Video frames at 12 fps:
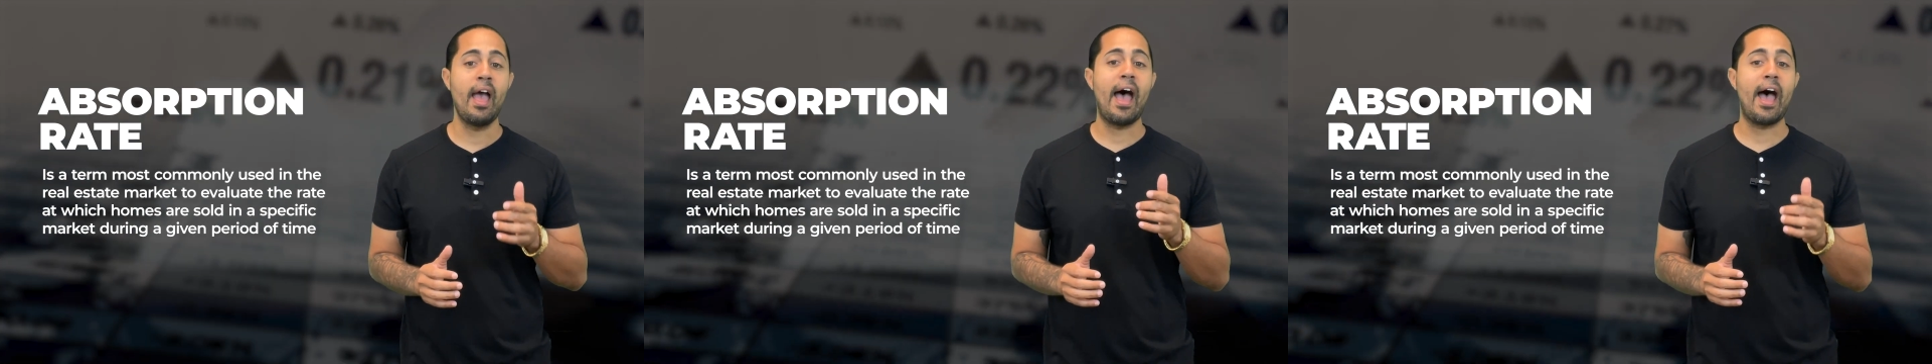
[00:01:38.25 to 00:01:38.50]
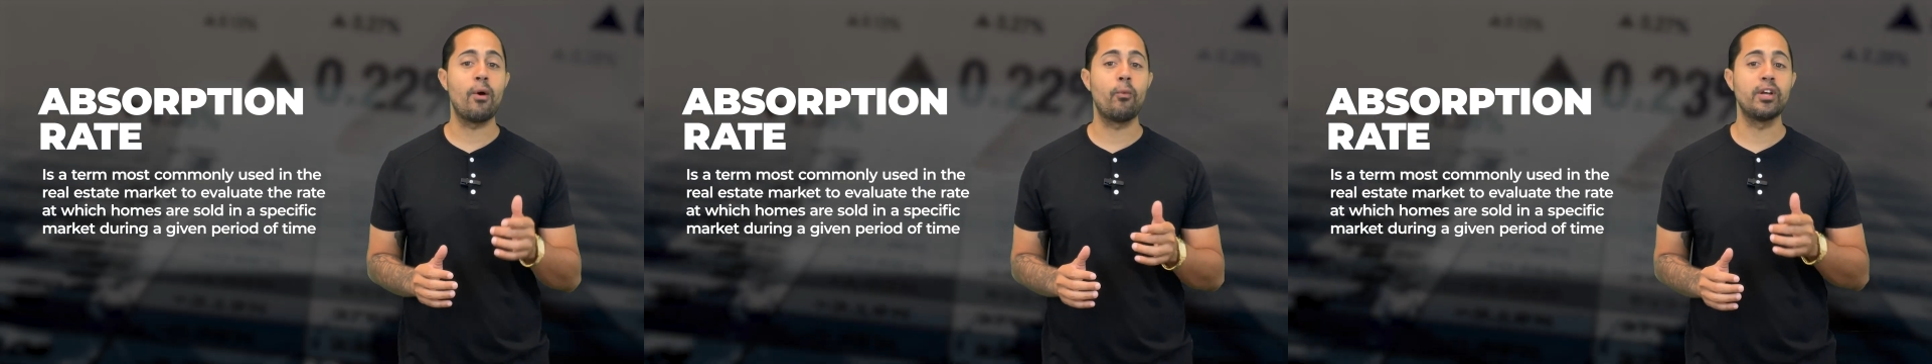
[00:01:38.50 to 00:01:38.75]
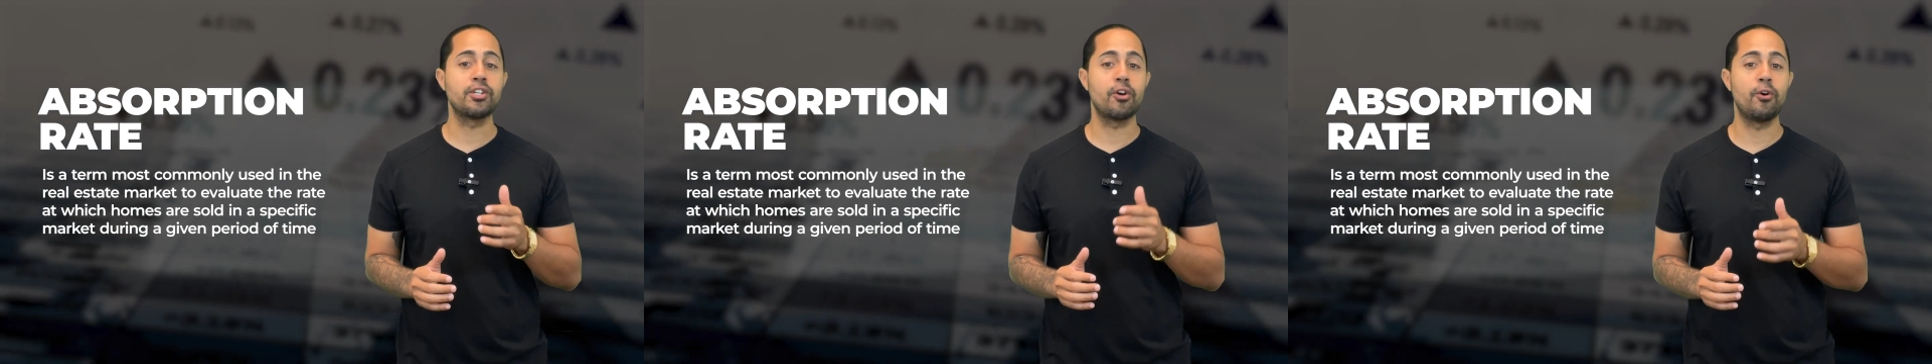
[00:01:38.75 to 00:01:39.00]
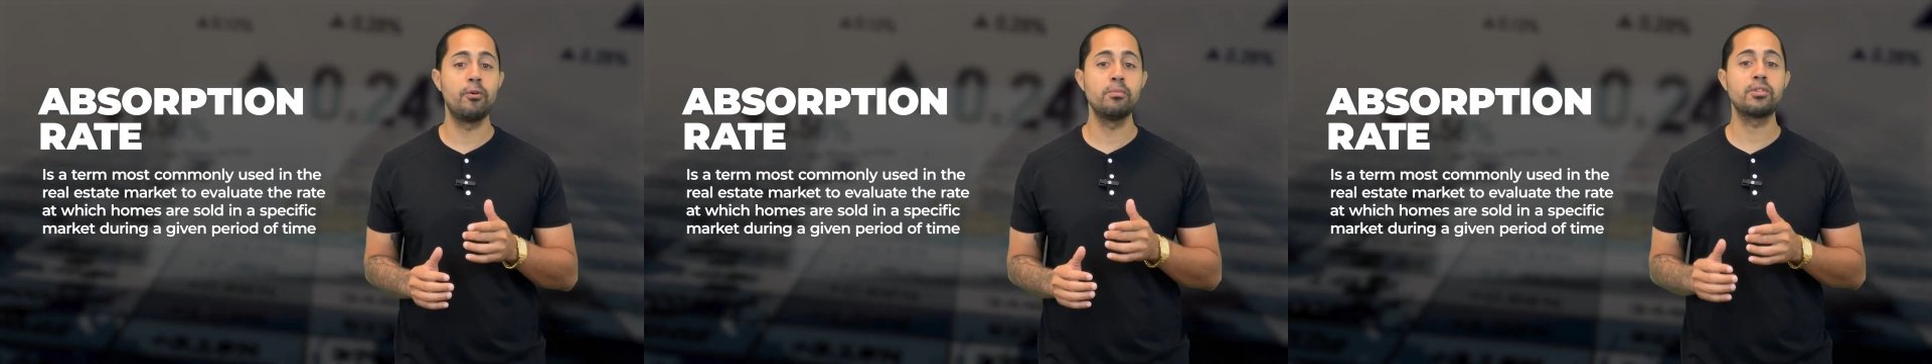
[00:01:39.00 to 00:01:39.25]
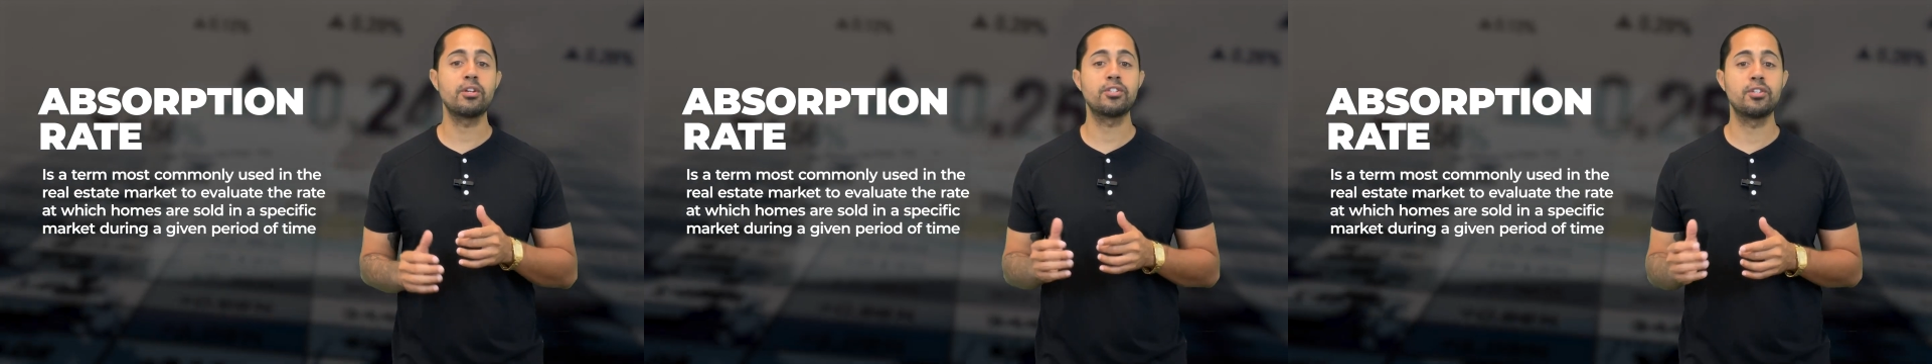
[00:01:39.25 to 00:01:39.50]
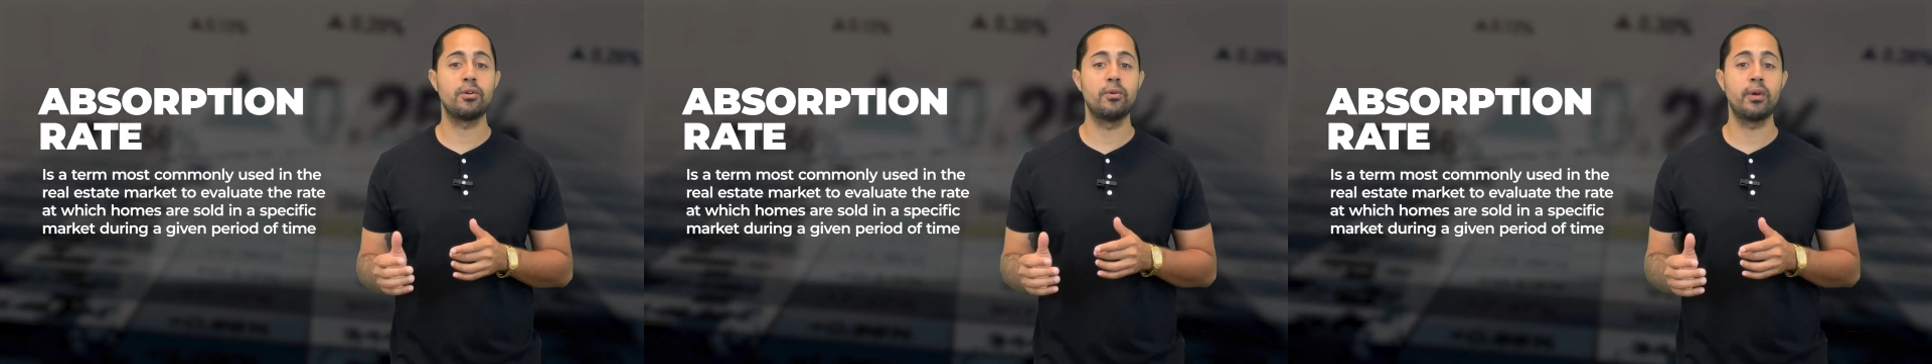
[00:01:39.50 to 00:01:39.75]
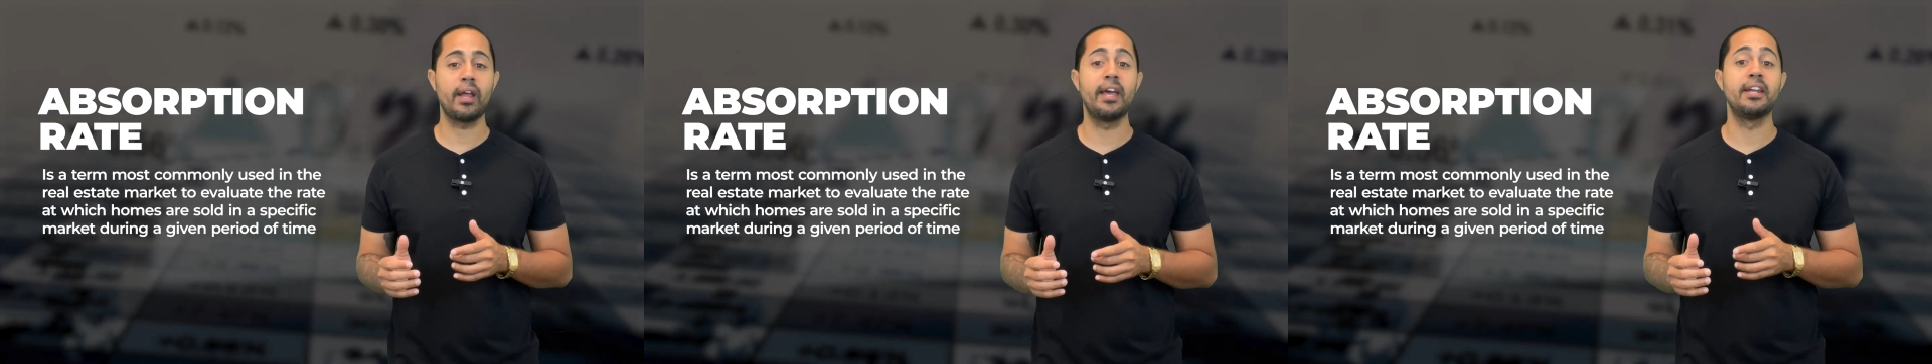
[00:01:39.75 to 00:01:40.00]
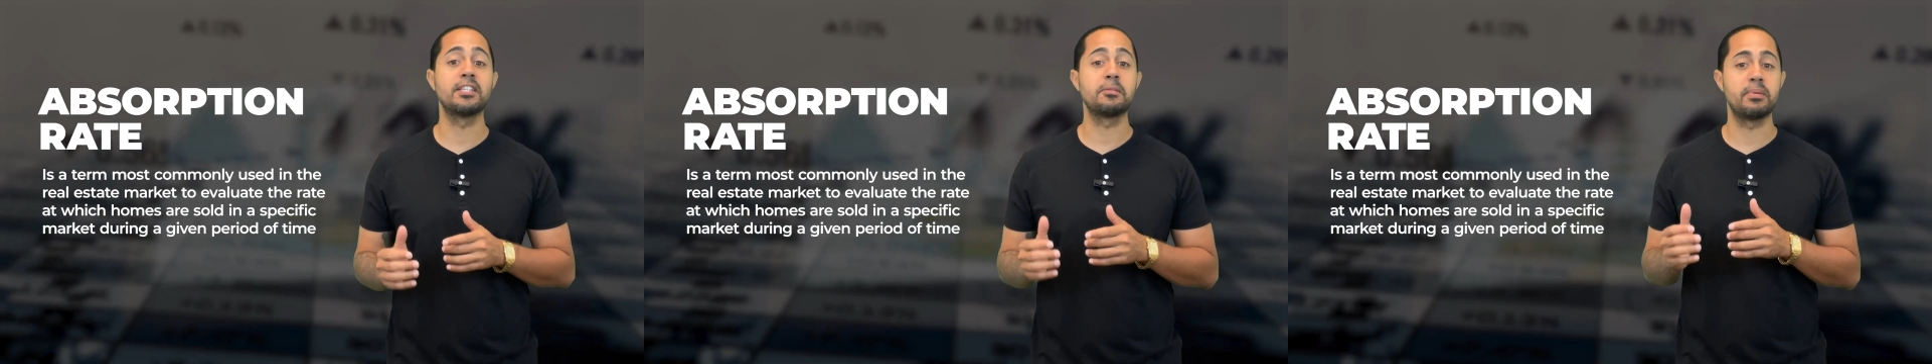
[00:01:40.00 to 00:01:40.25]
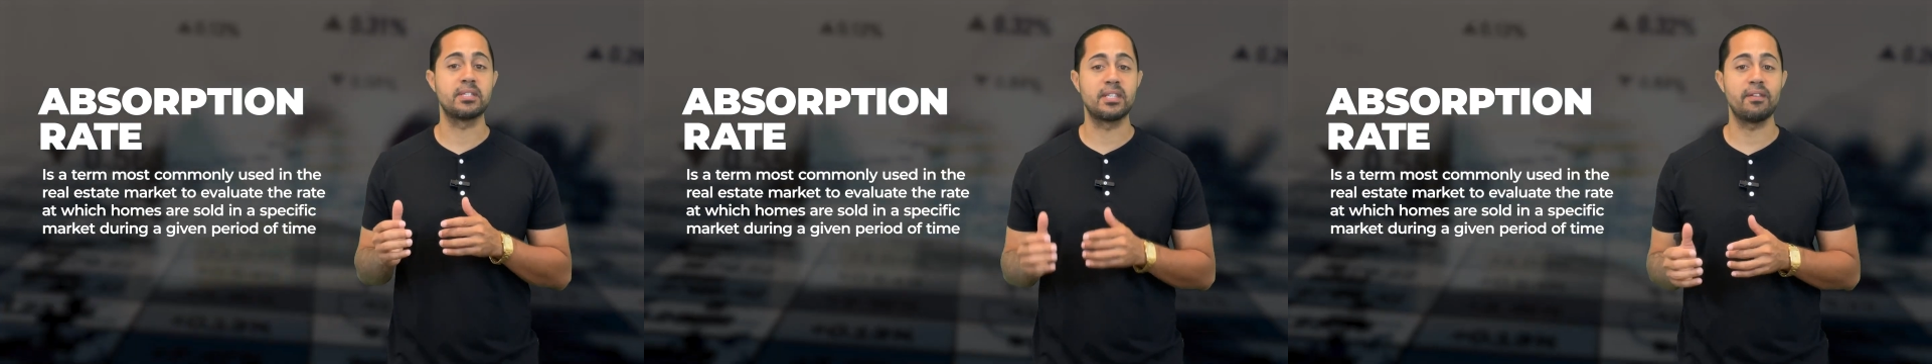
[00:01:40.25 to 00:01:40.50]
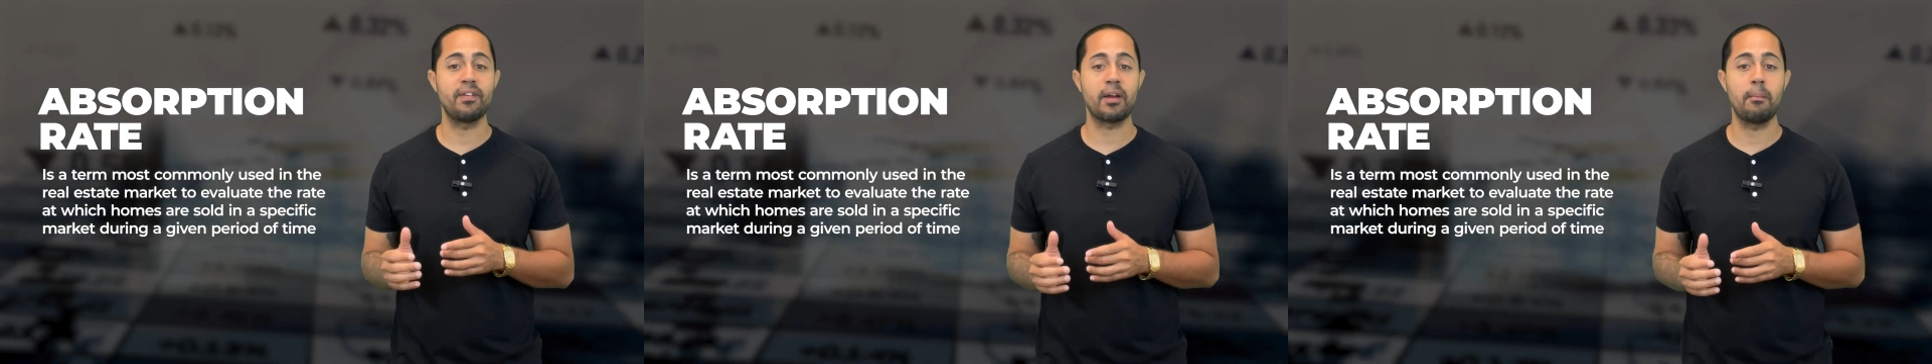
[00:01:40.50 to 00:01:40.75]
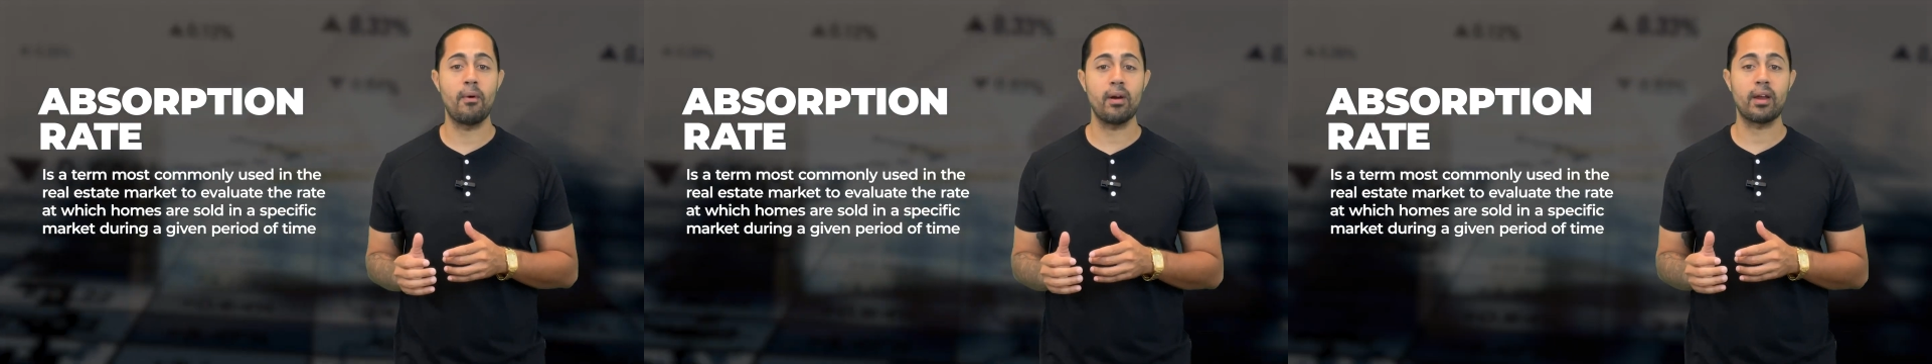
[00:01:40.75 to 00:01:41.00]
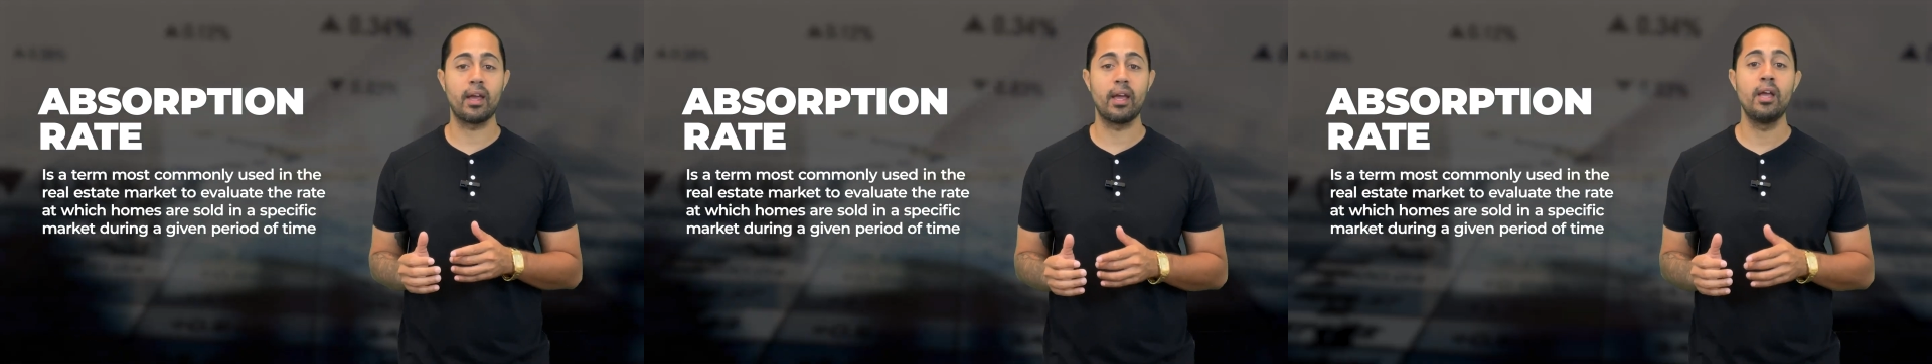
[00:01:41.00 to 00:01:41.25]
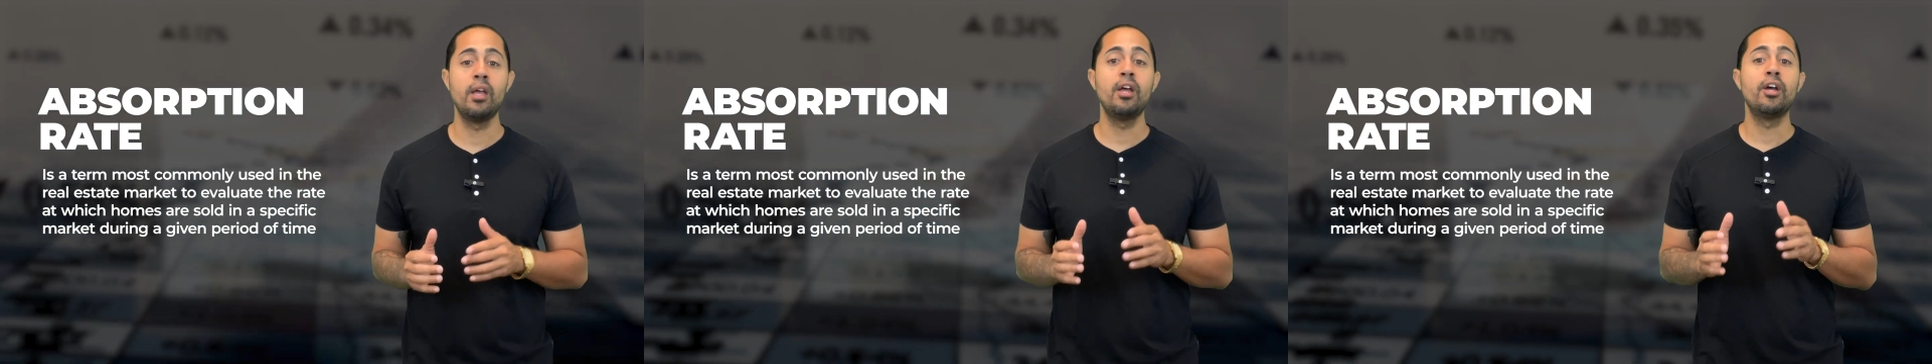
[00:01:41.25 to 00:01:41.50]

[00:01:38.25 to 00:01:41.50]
at which homes are sold in a specific market